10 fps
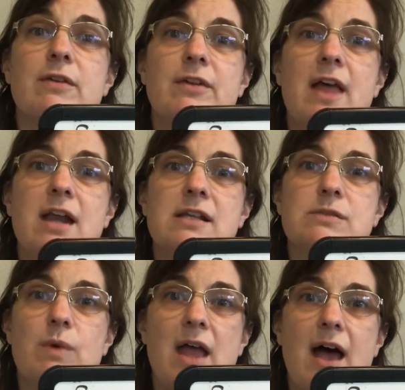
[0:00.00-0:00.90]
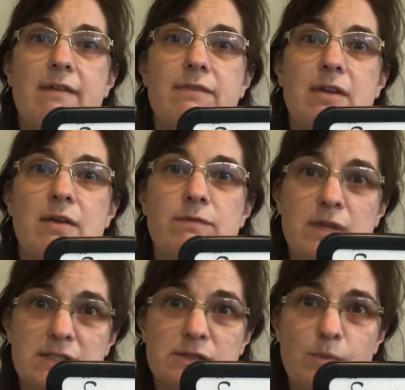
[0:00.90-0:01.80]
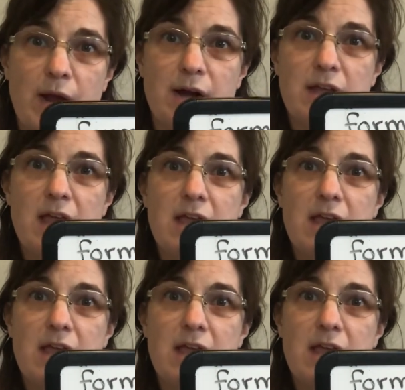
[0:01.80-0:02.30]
for that is 1/2 mv squared.